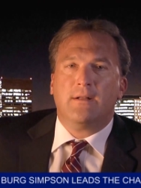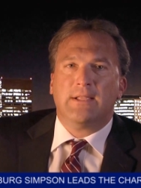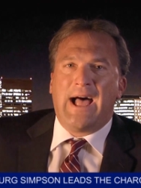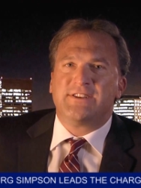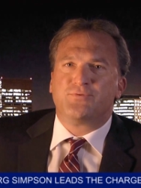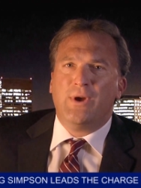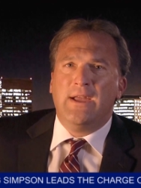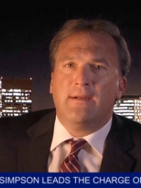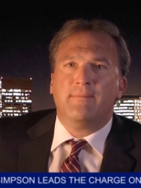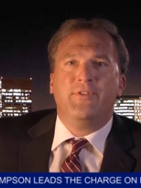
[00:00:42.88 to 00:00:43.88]
Last
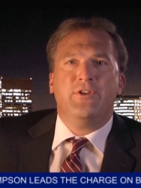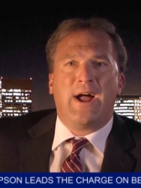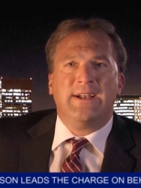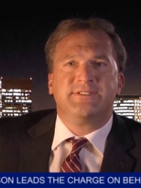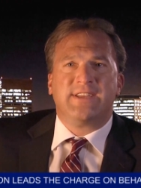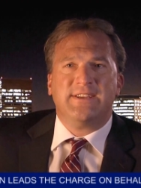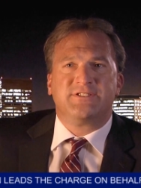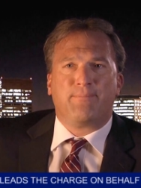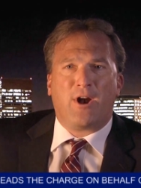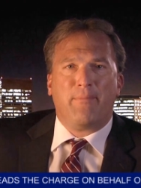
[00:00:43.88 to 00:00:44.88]
week, the United States
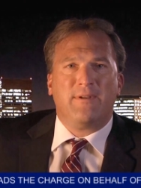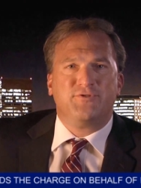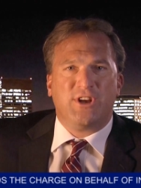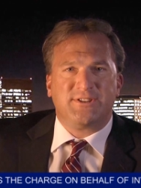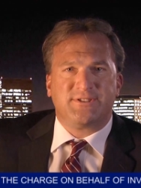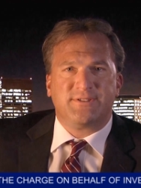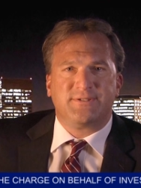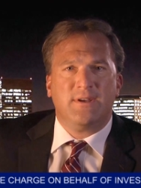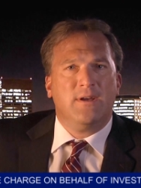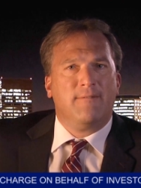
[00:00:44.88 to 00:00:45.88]
Department of
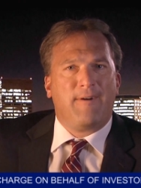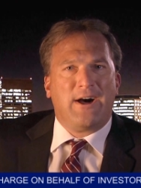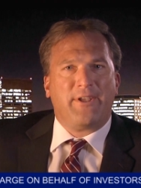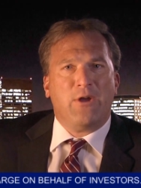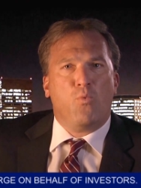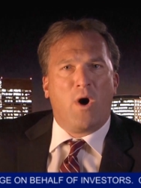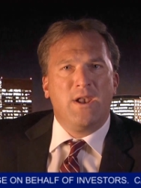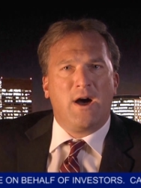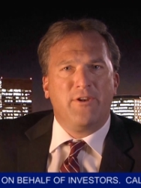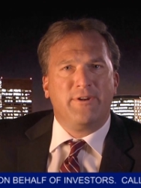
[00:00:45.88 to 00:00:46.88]
Justice filed a
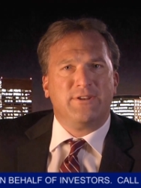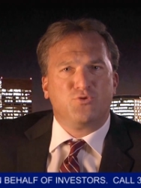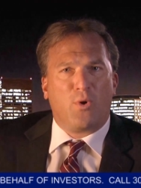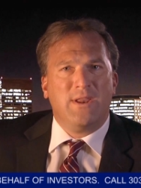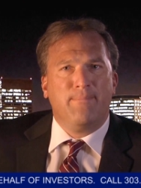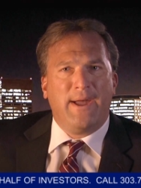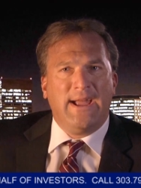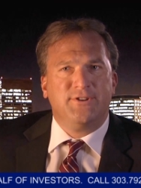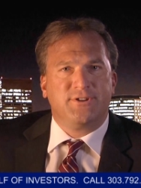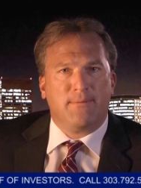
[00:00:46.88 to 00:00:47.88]

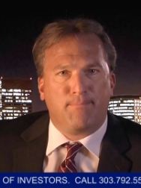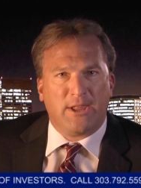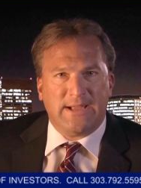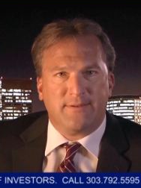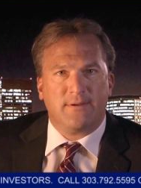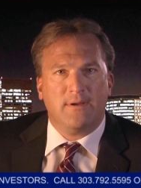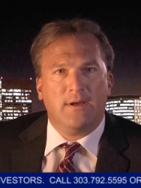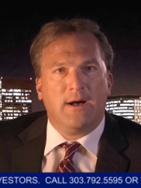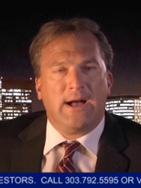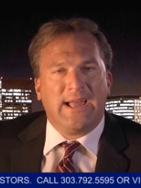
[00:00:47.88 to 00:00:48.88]
120-page complaint
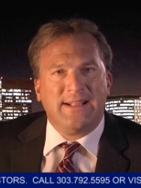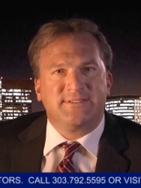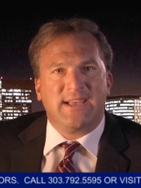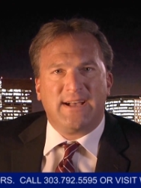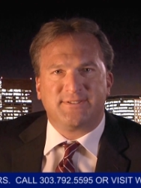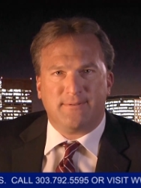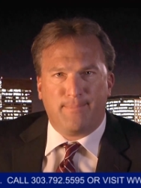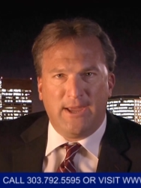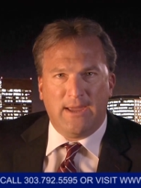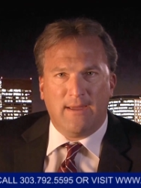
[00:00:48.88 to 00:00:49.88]
against
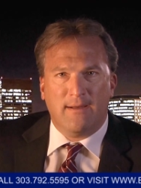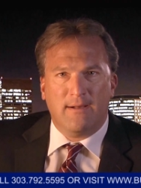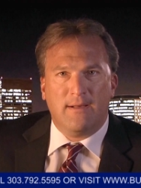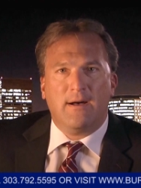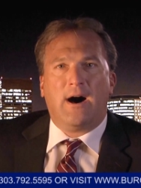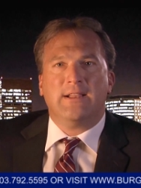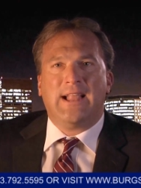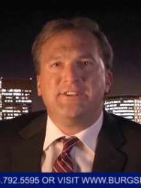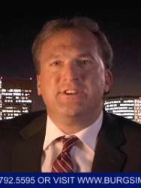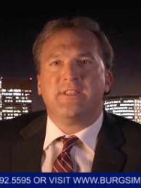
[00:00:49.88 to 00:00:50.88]
S&P,
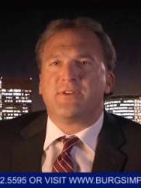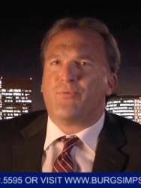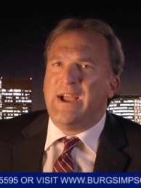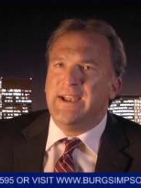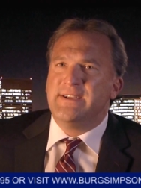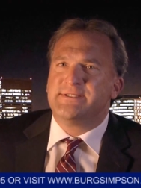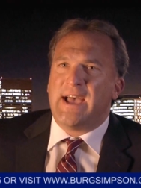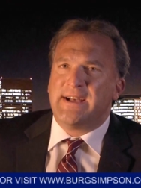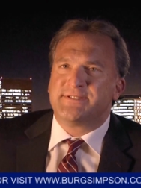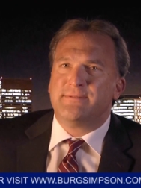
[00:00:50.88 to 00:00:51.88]
alleging that the ratings
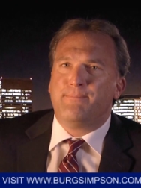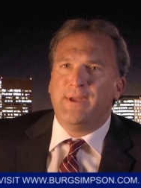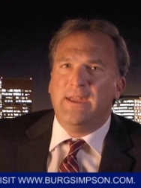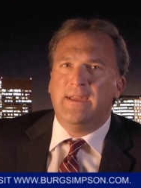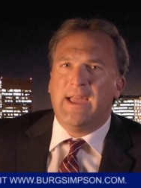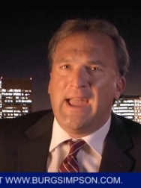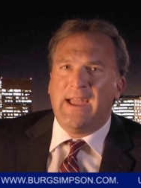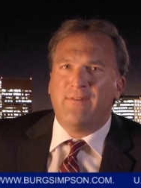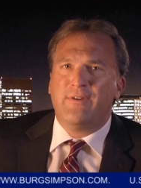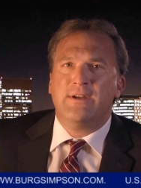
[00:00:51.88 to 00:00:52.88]
S&P
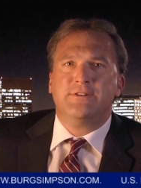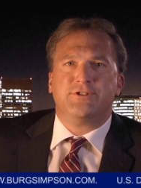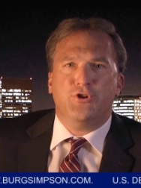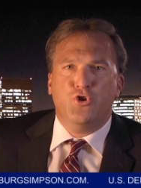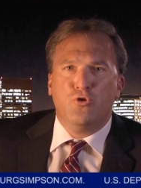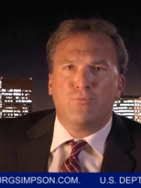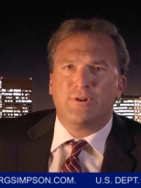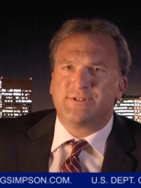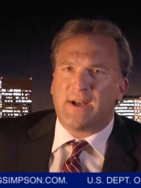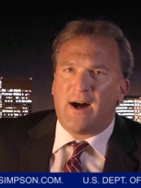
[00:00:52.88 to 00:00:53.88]
gave to
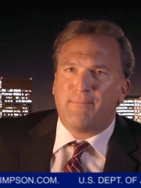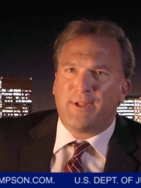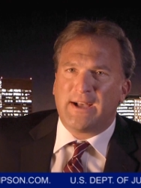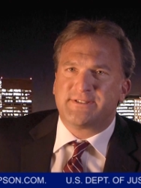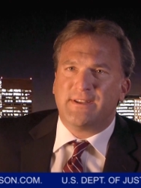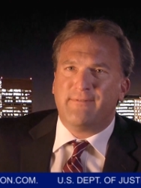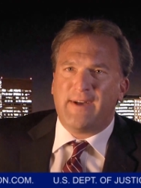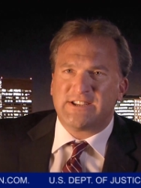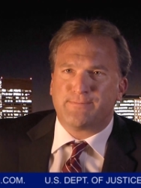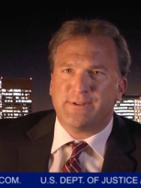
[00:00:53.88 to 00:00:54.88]
numerous complex
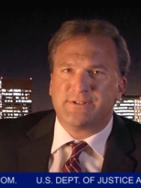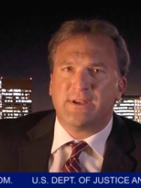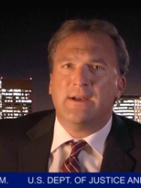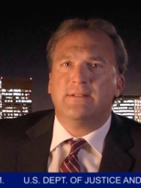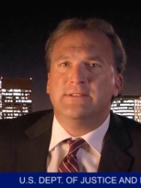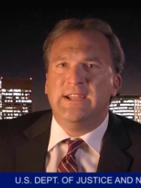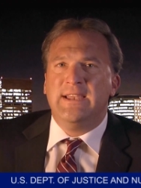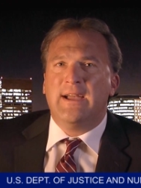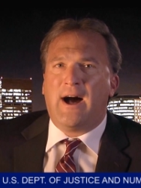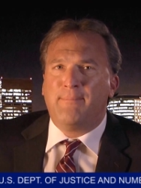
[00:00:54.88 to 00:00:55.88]
investments
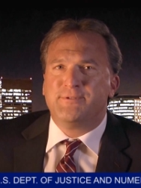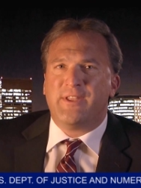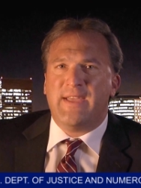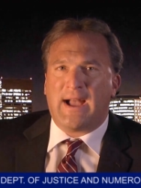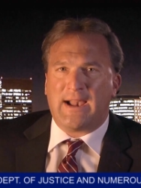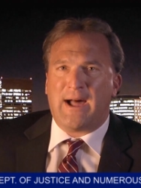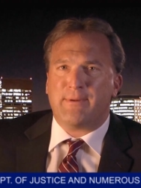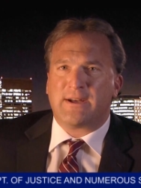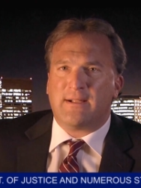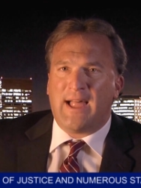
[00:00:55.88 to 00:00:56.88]
leading up to the
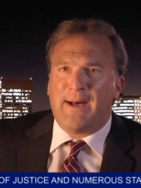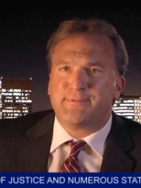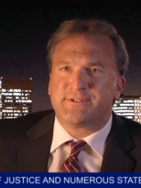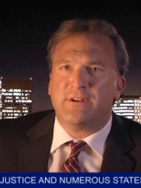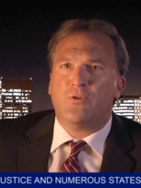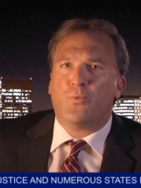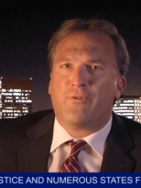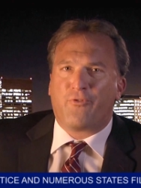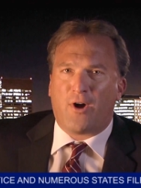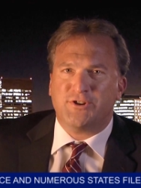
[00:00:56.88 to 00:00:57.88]
economic collapse were
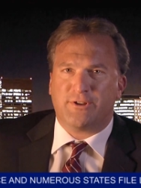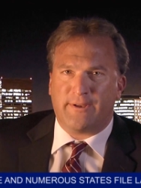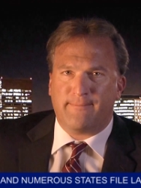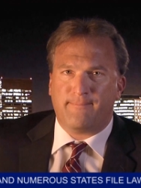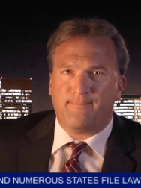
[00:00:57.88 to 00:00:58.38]
fraudulent.